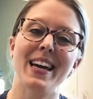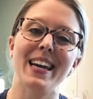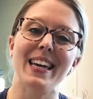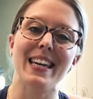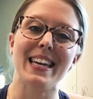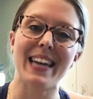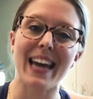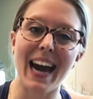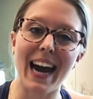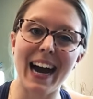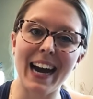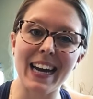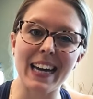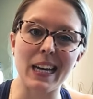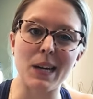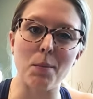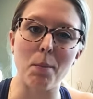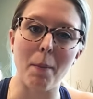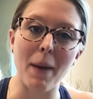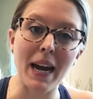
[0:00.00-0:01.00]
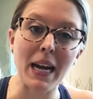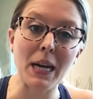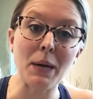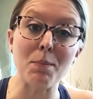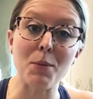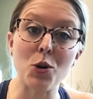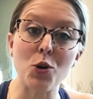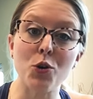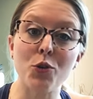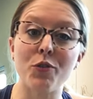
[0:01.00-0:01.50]
yeah, it might
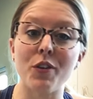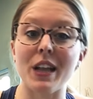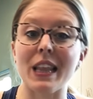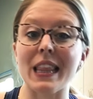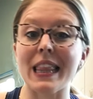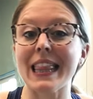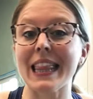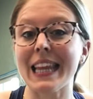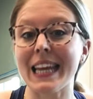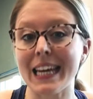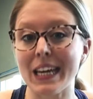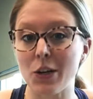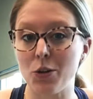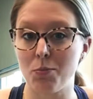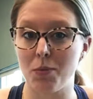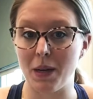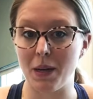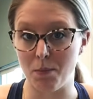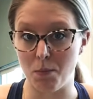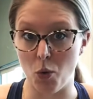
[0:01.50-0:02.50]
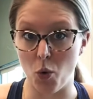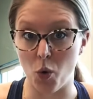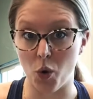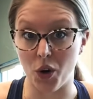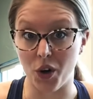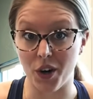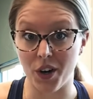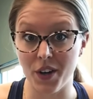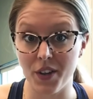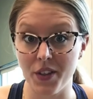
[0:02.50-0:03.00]
move a little bit
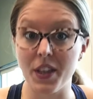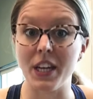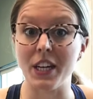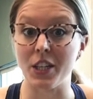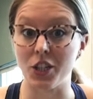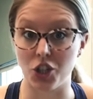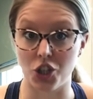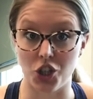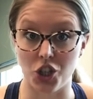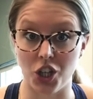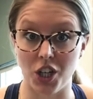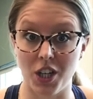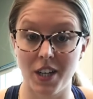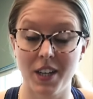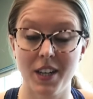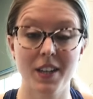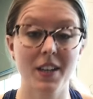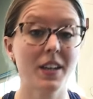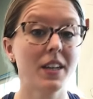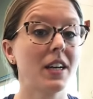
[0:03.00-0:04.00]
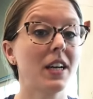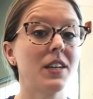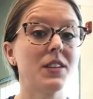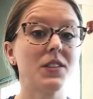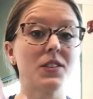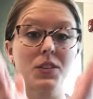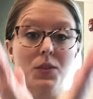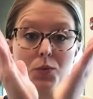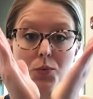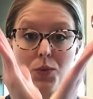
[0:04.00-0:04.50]
more than it should.
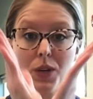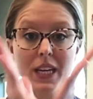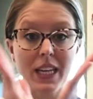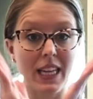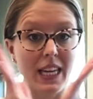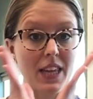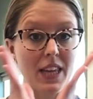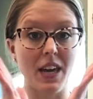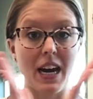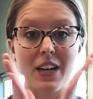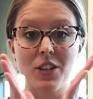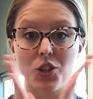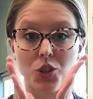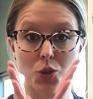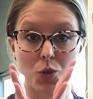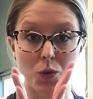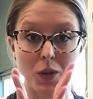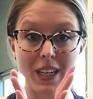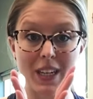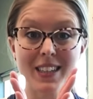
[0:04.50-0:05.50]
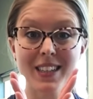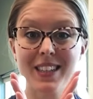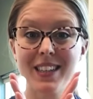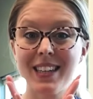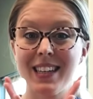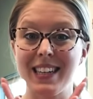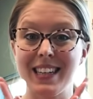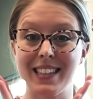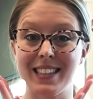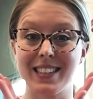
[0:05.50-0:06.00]
Because really, that joint
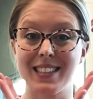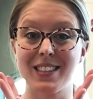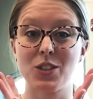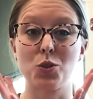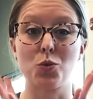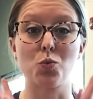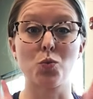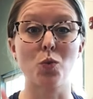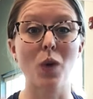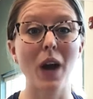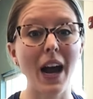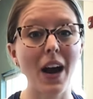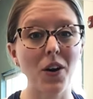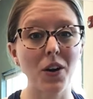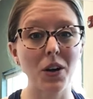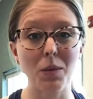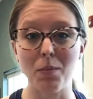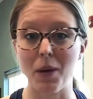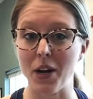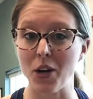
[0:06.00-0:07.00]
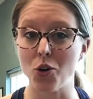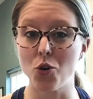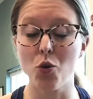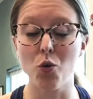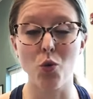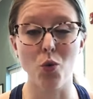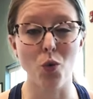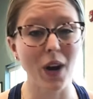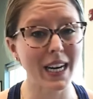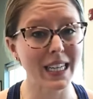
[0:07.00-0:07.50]
is surrounded by
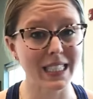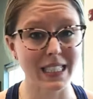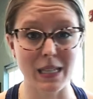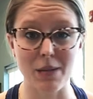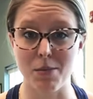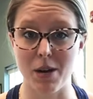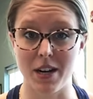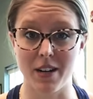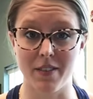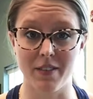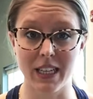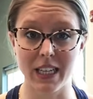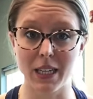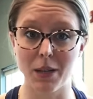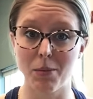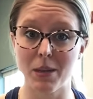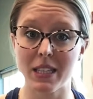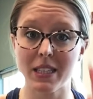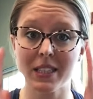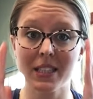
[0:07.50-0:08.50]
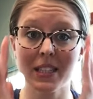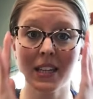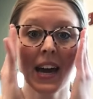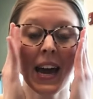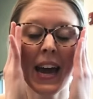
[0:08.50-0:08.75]
crazy amount of ligaments.